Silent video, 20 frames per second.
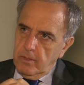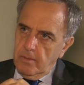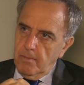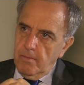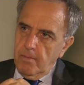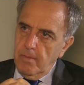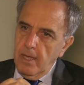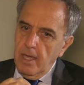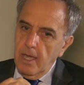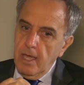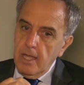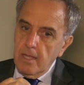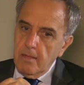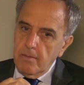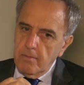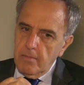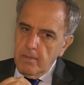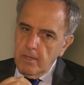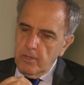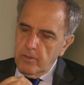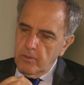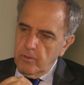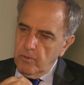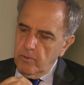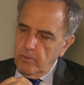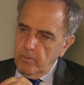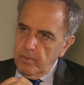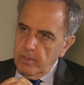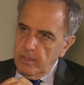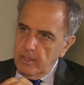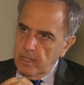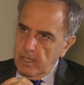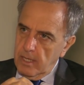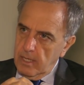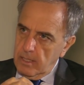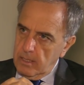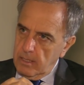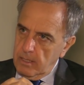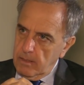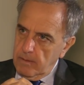The main mission will be
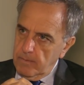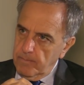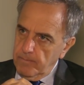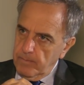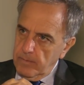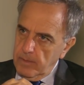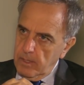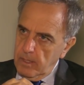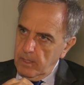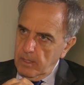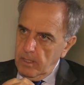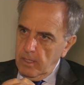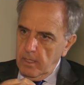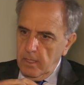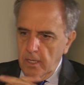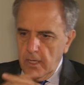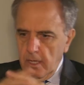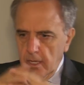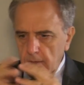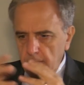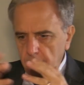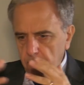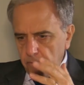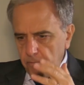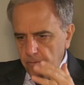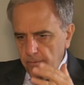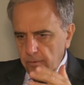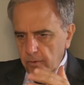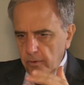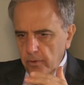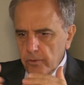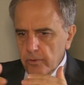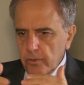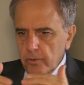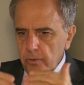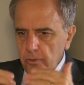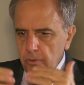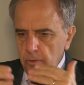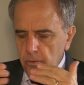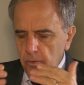that. And of course,
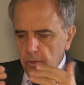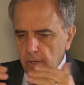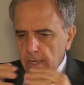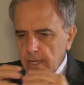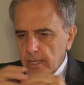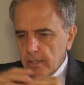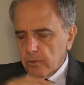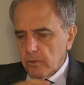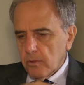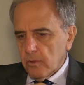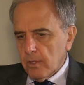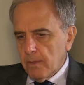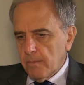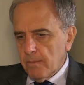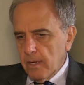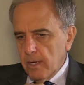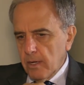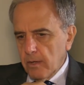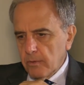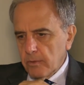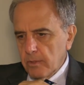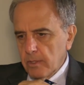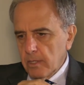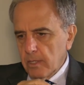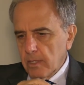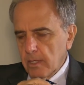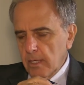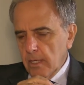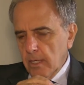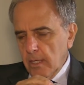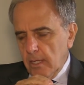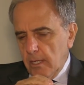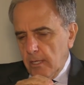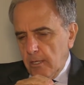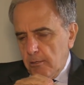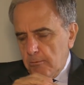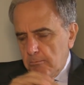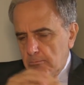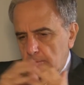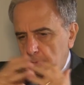we can talk about the
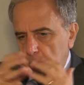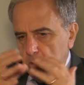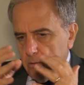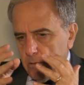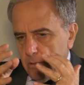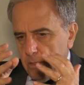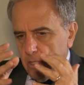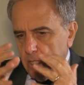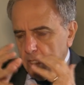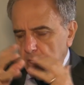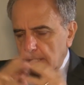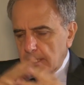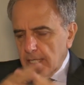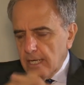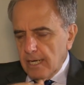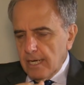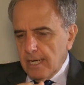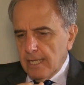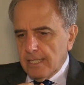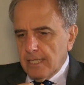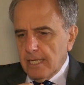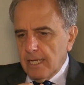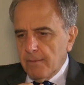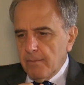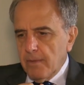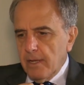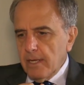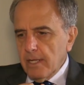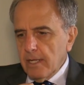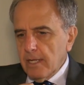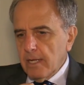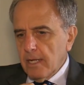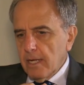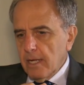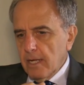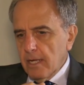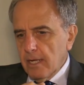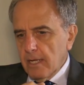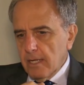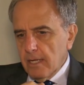Christian Latin
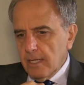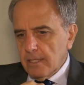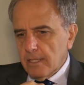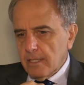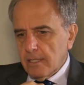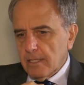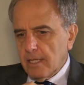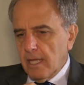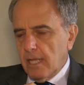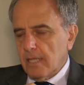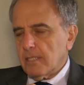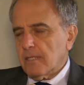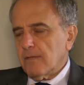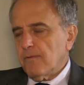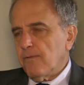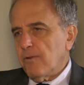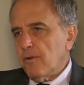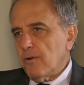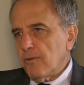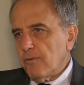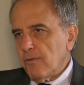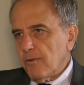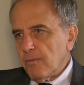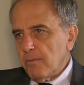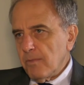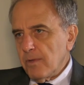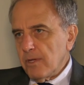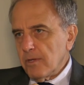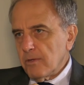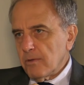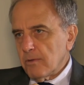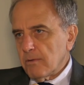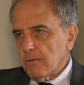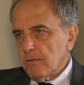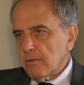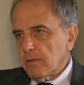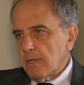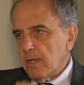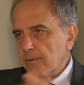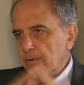America as a task force for
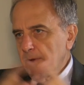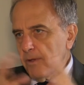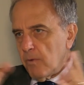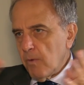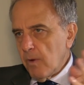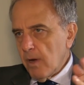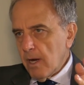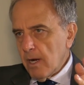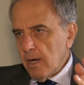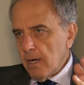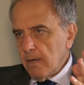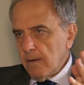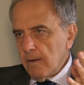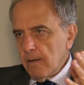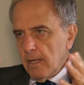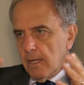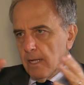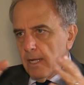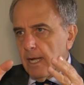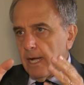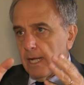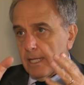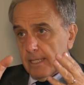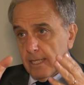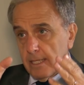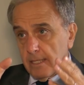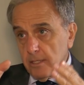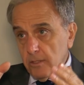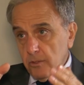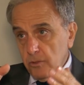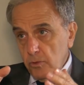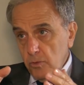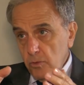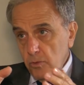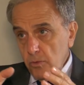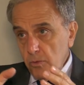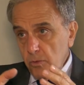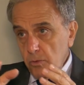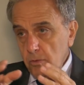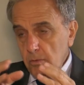mission everywhere, and that is
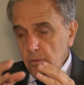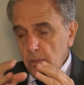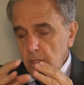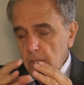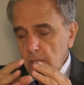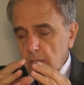true.